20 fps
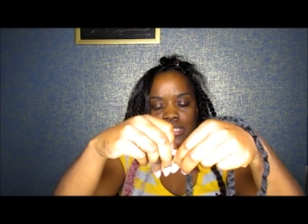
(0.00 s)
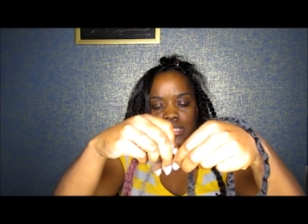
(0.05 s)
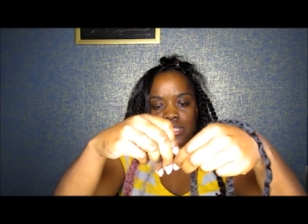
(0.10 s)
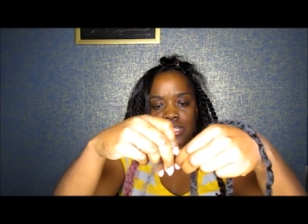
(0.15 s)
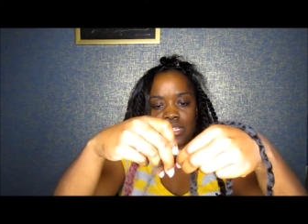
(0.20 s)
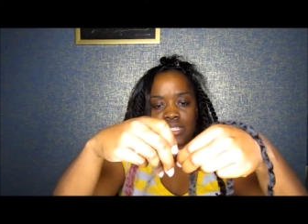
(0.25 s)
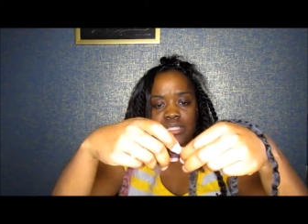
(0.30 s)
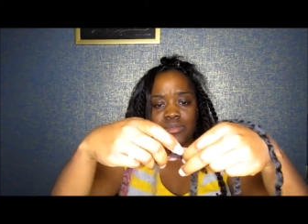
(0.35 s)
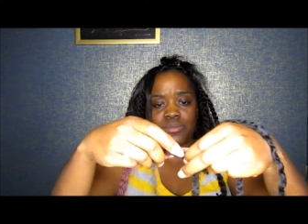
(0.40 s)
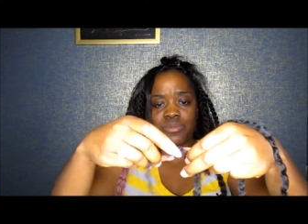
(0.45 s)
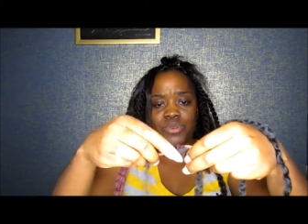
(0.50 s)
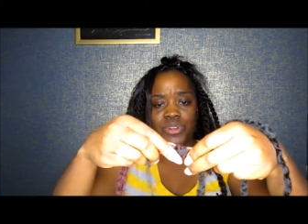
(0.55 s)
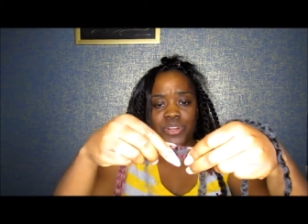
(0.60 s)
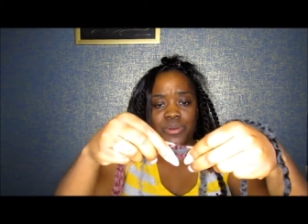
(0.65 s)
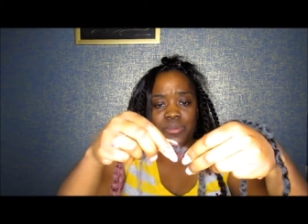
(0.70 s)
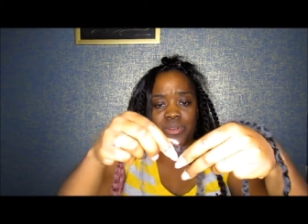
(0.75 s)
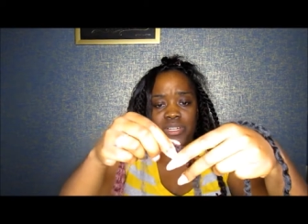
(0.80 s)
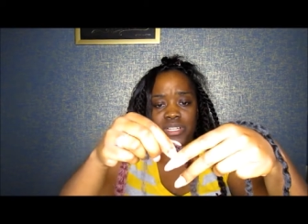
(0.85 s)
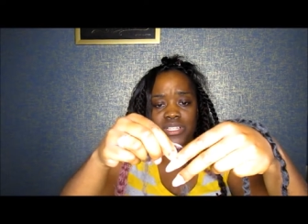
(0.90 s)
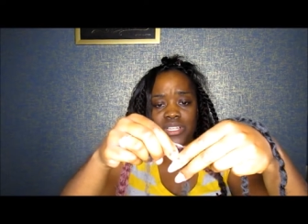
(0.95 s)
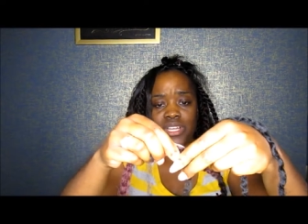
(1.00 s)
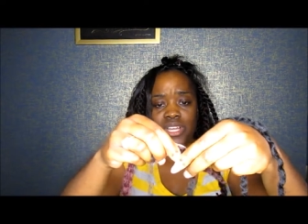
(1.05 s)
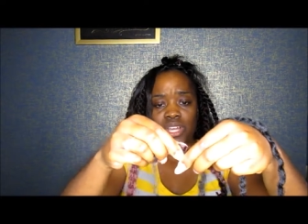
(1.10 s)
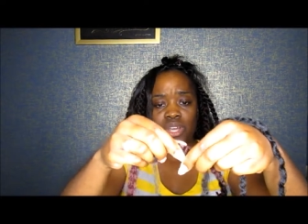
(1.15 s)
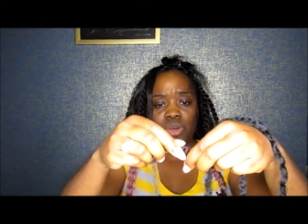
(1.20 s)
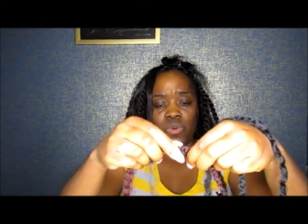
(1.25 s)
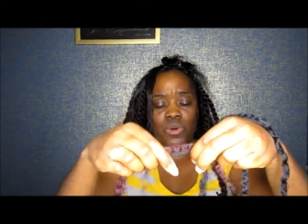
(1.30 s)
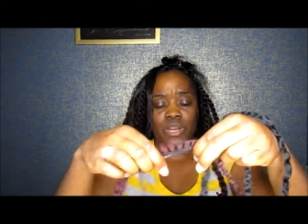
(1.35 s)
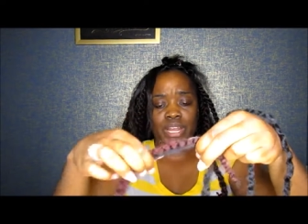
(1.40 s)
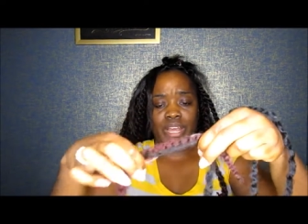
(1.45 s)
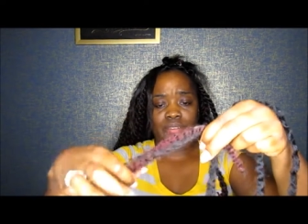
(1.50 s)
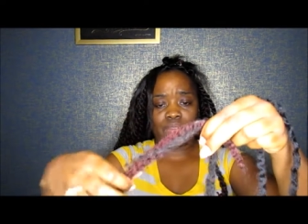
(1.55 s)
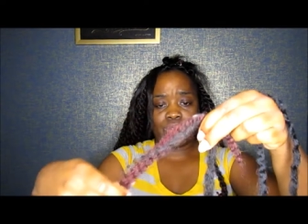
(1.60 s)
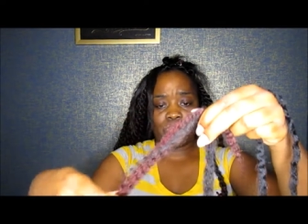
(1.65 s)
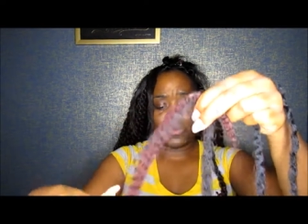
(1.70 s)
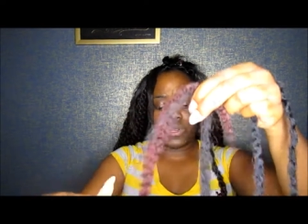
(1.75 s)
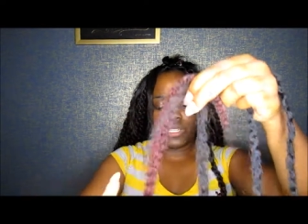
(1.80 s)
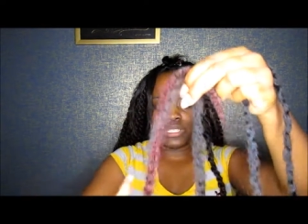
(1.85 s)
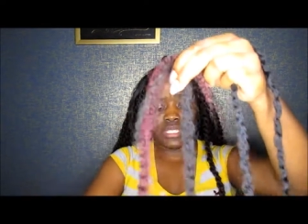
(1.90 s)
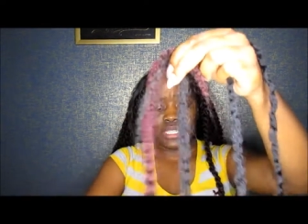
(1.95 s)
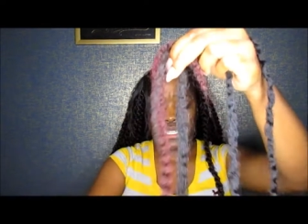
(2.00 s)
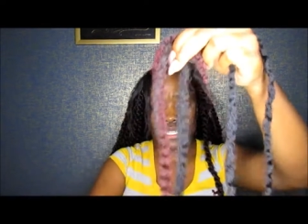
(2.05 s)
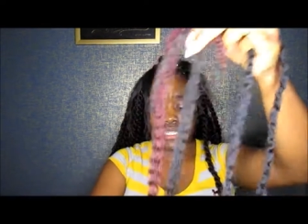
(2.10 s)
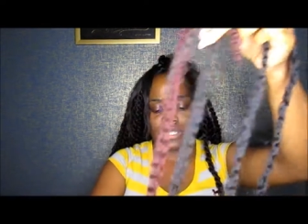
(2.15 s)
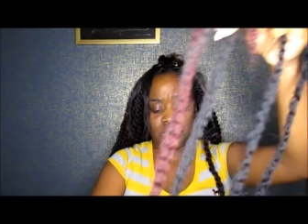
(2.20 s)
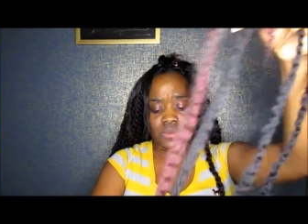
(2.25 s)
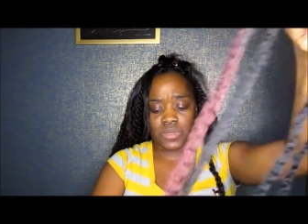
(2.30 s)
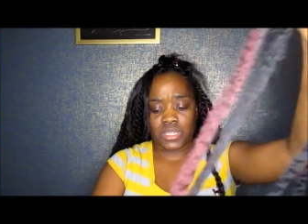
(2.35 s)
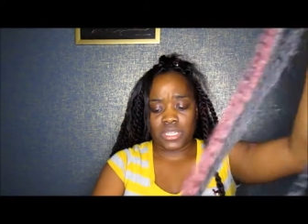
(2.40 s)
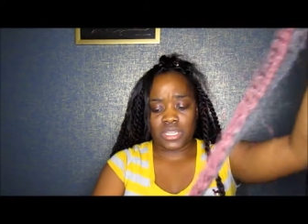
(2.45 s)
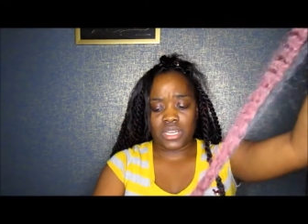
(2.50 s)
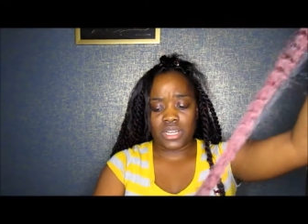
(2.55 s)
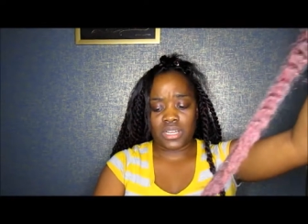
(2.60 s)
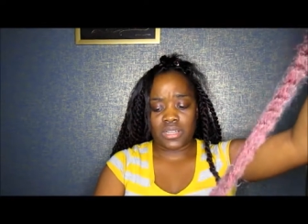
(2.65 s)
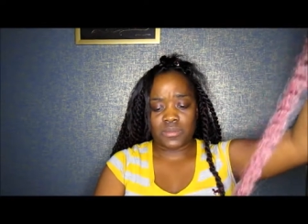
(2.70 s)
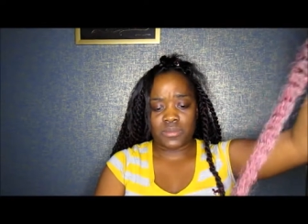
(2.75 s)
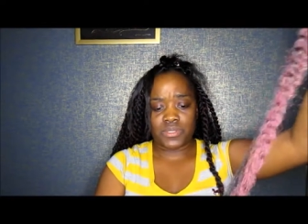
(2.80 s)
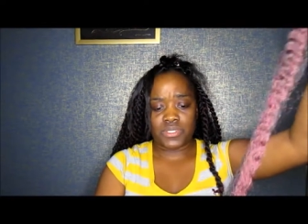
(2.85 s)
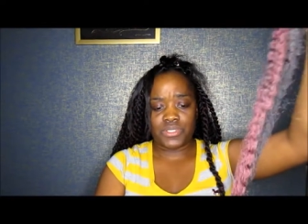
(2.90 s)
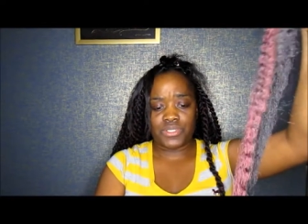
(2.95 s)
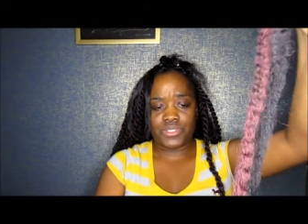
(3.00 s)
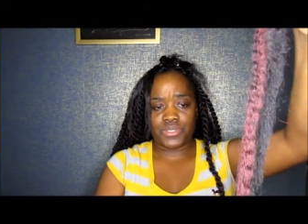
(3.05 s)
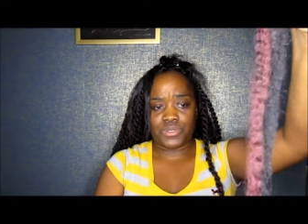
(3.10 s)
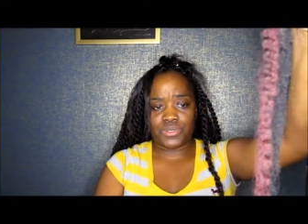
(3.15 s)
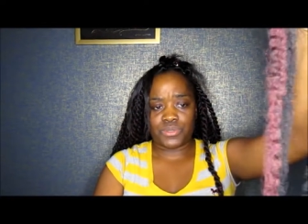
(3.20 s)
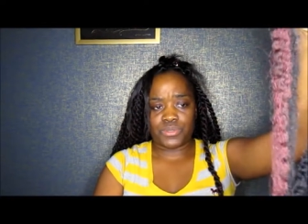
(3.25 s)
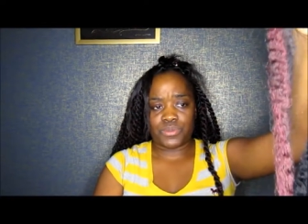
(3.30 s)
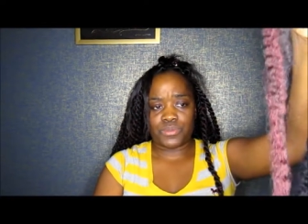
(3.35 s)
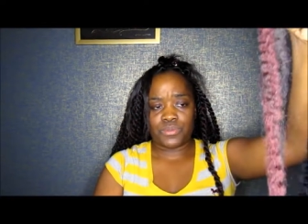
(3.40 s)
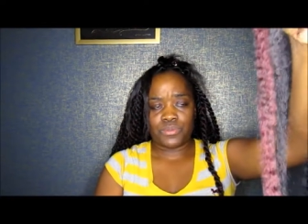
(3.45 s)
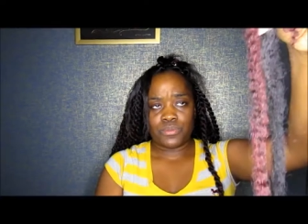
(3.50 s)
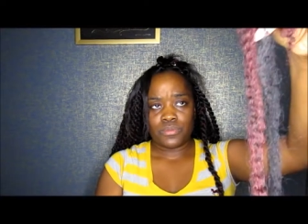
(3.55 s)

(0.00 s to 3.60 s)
And that's pretty much what everyone does when it comes to